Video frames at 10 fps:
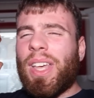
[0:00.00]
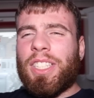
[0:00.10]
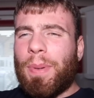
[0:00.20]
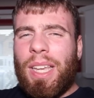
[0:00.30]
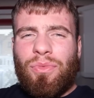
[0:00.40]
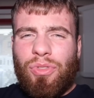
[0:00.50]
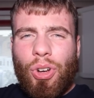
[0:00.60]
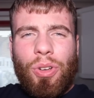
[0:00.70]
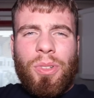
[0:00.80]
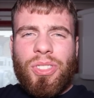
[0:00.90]
There's been
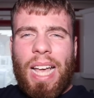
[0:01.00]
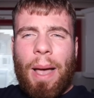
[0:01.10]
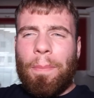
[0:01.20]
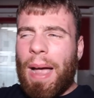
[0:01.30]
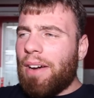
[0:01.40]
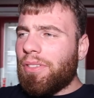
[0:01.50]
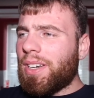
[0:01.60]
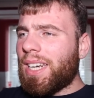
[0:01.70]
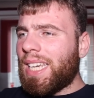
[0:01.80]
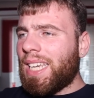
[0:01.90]
rumours that
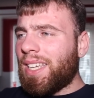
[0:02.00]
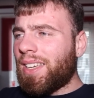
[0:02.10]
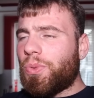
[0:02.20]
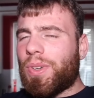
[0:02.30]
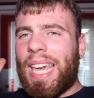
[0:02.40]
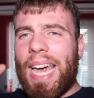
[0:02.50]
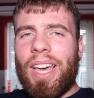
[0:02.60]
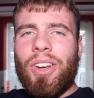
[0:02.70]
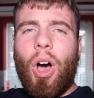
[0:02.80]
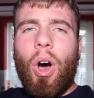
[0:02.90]
apparently you
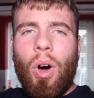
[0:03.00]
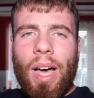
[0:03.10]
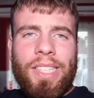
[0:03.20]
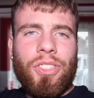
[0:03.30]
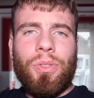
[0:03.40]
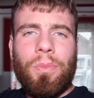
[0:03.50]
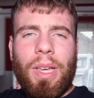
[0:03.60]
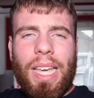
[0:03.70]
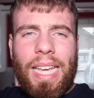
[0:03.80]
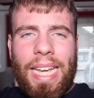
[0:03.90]
get an
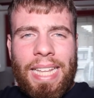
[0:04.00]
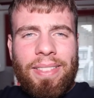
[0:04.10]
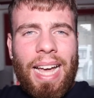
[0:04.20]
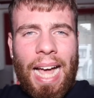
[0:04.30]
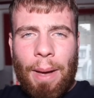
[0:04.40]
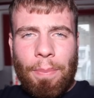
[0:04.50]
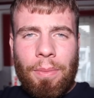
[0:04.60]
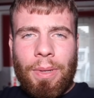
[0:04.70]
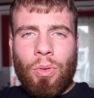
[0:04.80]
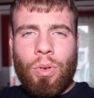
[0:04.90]
item in the
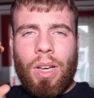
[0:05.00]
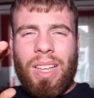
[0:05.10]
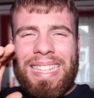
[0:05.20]
Happy Meal